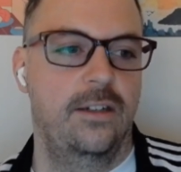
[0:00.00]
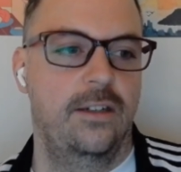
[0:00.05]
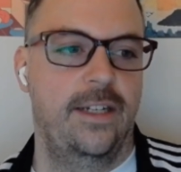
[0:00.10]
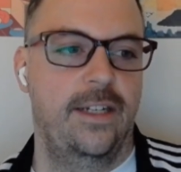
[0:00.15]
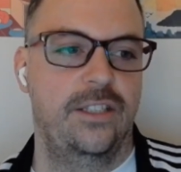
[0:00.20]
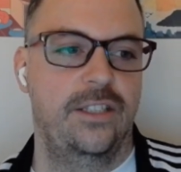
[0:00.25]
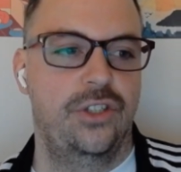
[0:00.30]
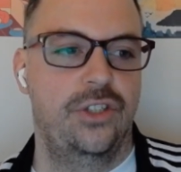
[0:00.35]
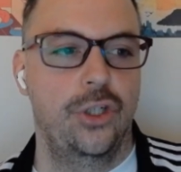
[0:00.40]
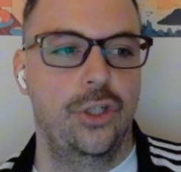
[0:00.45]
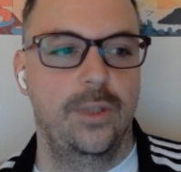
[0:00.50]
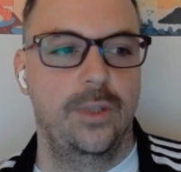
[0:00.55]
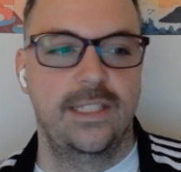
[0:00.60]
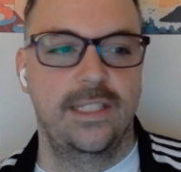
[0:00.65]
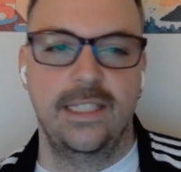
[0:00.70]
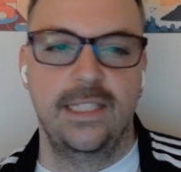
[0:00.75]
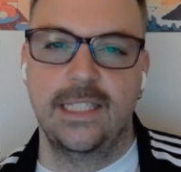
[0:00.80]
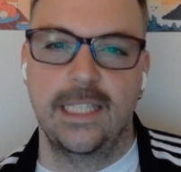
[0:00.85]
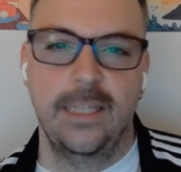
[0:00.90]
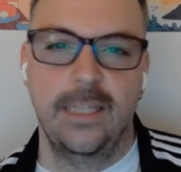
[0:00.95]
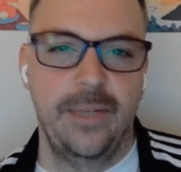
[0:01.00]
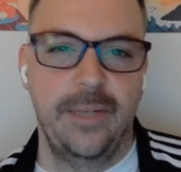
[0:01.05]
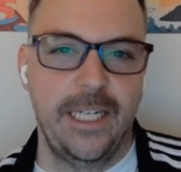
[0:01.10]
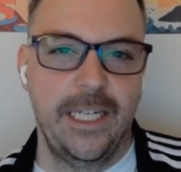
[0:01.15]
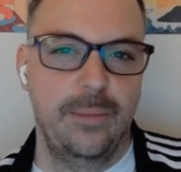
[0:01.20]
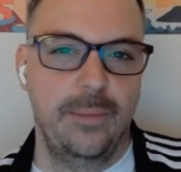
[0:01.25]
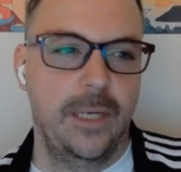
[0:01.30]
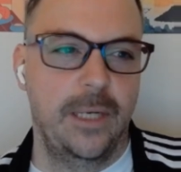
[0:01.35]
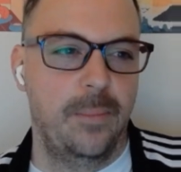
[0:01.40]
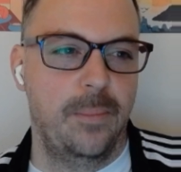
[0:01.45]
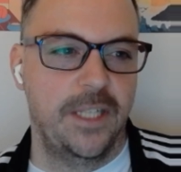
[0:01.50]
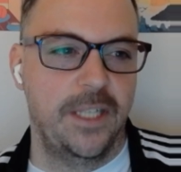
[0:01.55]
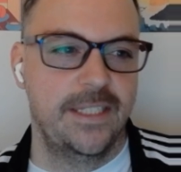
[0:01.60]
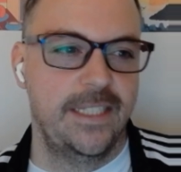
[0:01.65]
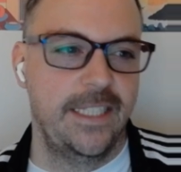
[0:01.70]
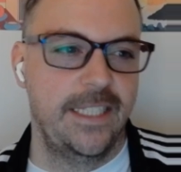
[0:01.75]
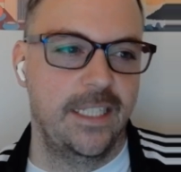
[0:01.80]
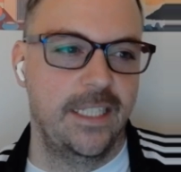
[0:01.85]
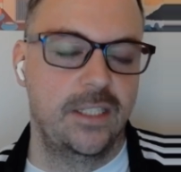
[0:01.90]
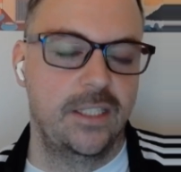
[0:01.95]
And two, it says limited, but I'm not
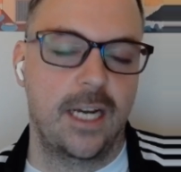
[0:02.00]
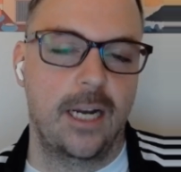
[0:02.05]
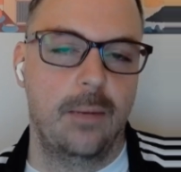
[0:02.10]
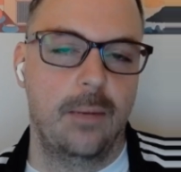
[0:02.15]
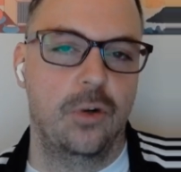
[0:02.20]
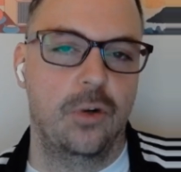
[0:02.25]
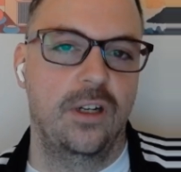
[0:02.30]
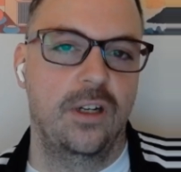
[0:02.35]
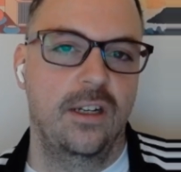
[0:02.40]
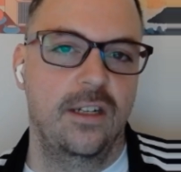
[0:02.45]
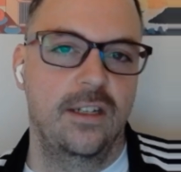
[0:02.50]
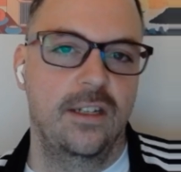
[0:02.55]
seeing a timer.